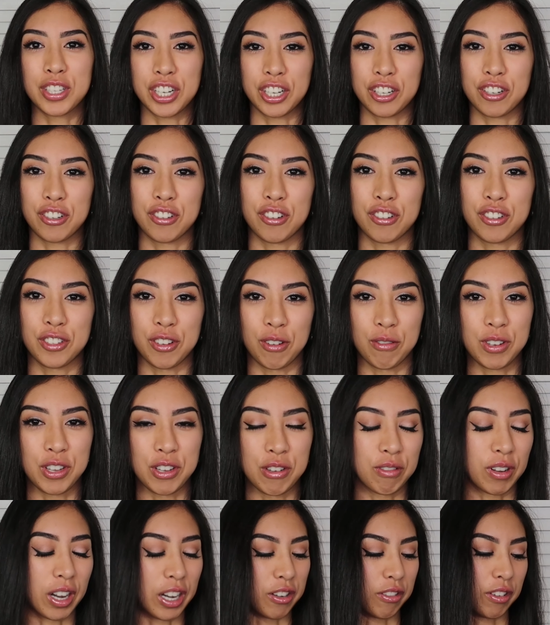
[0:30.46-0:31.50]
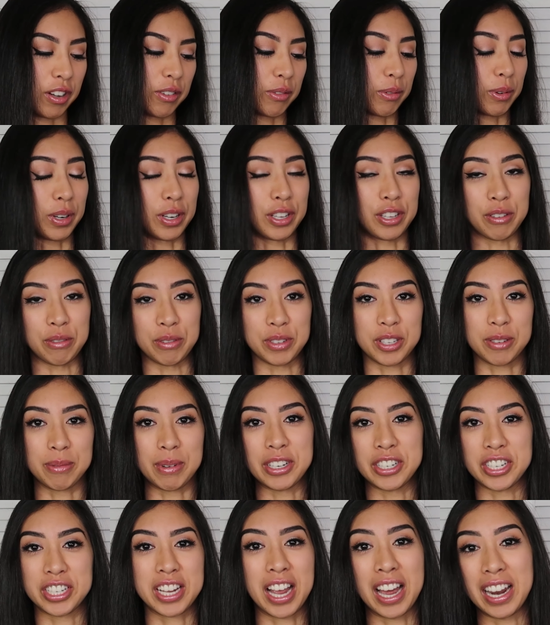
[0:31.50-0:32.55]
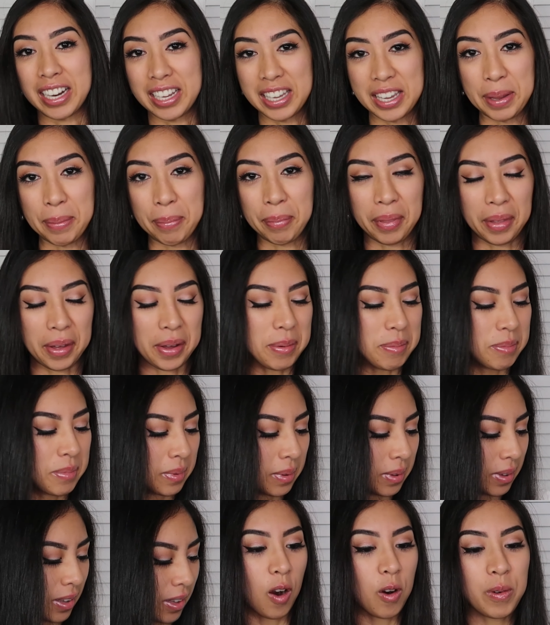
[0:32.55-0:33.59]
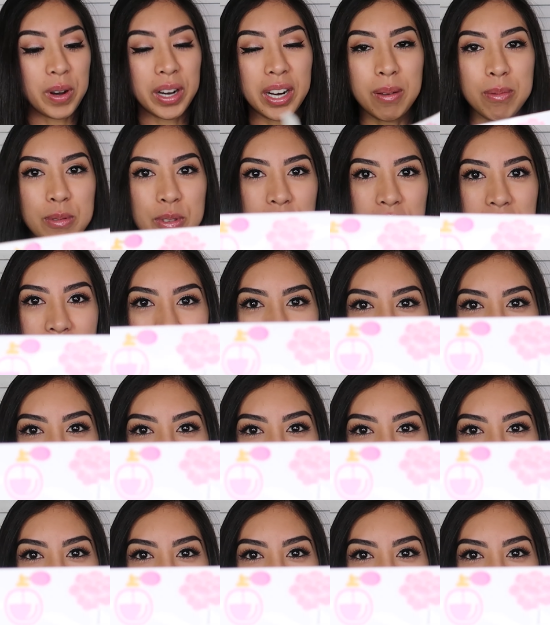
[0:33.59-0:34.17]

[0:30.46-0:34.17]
stickers are so cute, I don't even want to use them. I just kind of keep them. Oh, it comes with